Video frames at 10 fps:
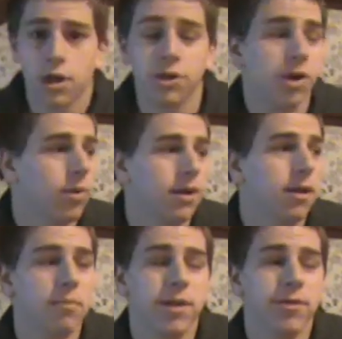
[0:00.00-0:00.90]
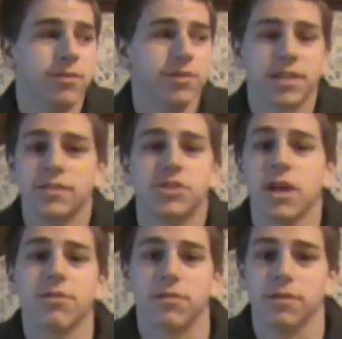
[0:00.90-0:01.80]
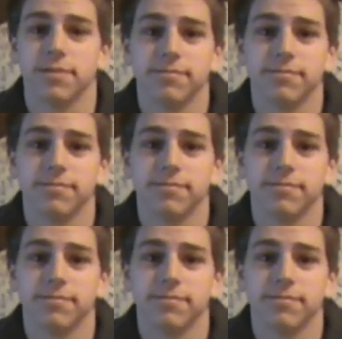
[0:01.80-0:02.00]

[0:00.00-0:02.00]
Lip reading: You know what? Mirrors in general.